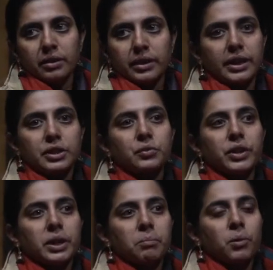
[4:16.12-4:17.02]
That is
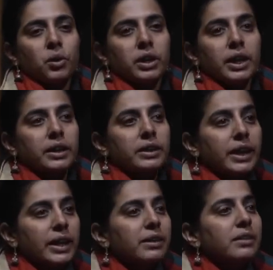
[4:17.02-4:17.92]
very important. And
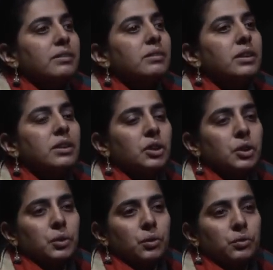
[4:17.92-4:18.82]
then,
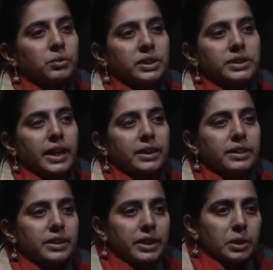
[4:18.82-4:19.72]
you know, decide
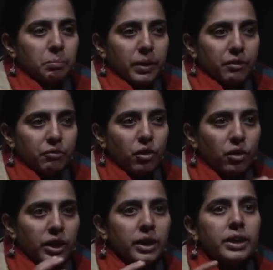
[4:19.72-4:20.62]
the treatment
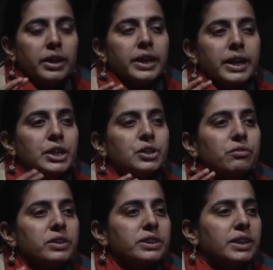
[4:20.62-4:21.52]
for each
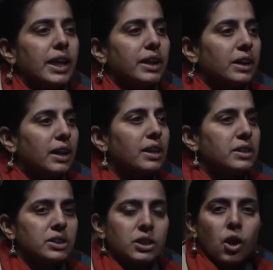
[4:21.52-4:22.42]
of this land
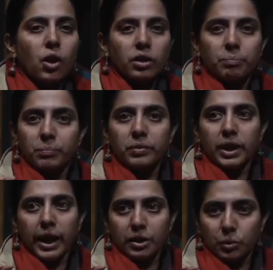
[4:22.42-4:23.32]
class or
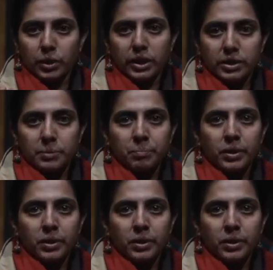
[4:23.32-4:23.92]
land unit.